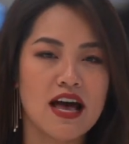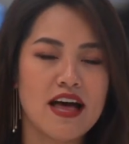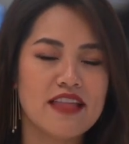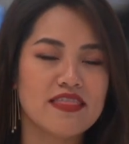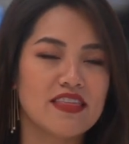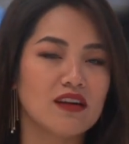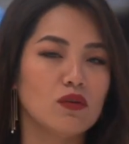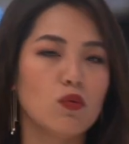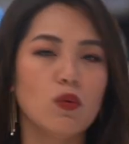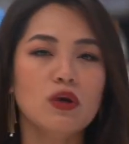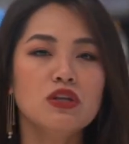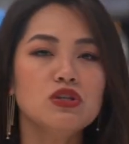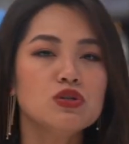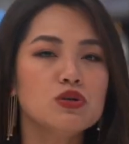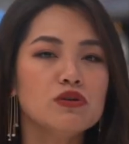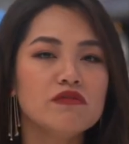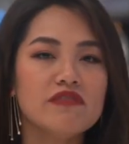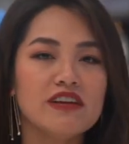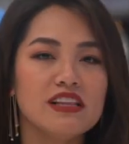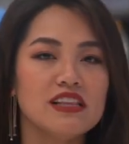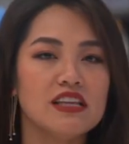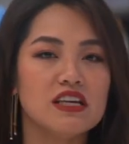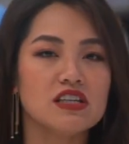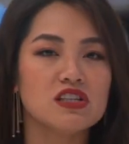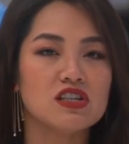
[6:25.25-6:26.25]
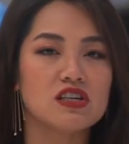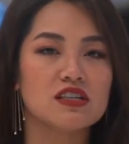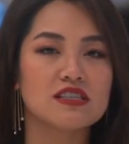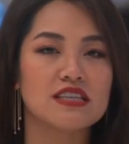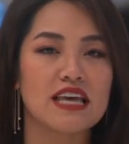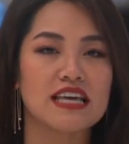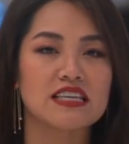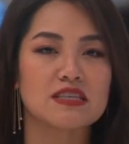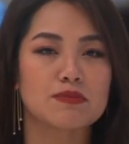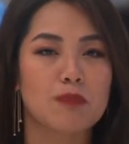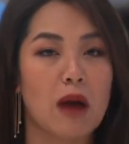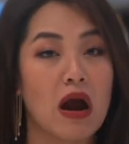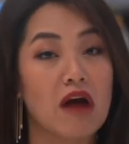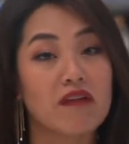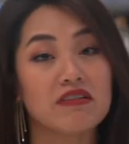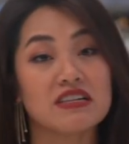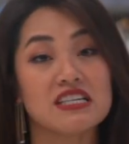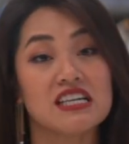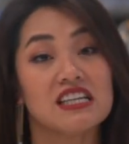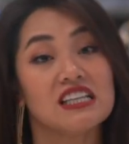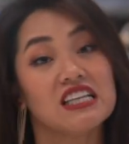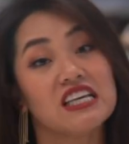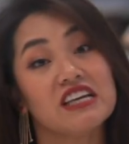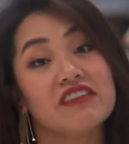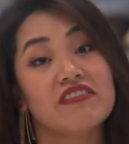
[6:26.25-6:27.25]
that went to villages as poverty
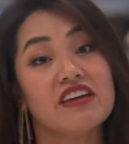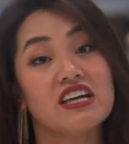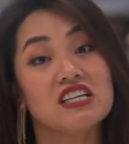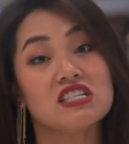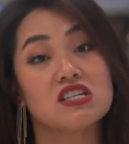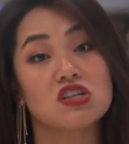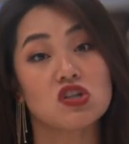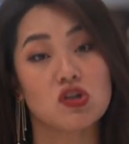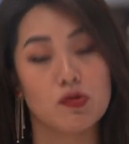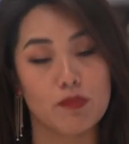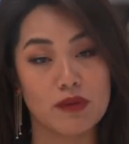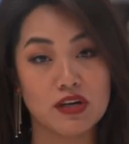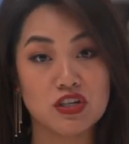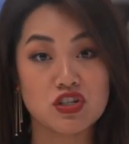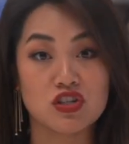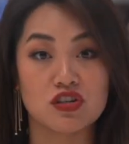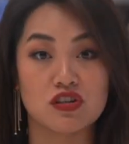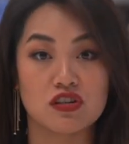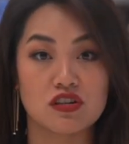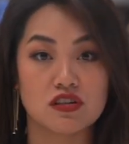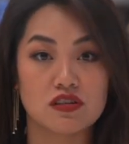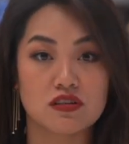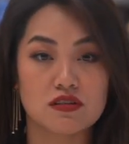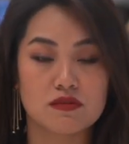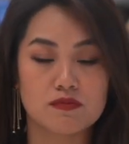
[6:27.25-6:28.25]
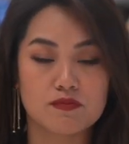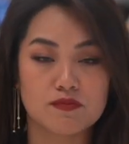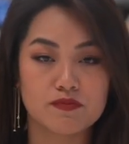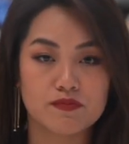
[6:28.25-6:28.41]
alleviation commissioners.